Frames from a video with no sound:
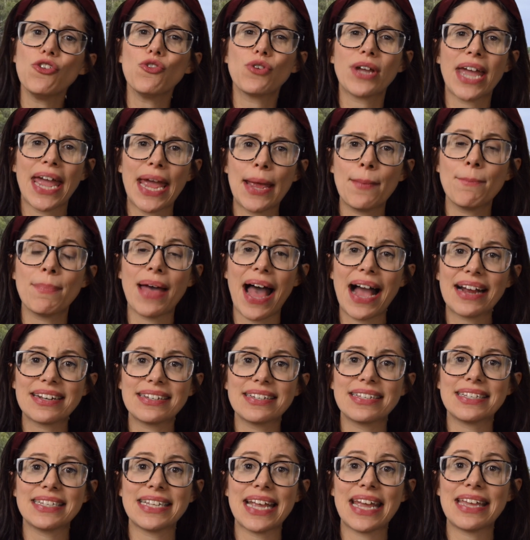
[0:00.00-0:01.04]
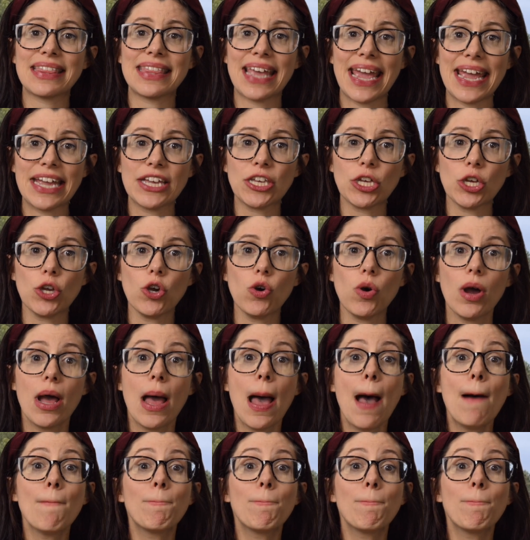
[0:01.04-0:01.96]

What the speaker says: who came back to say thank you,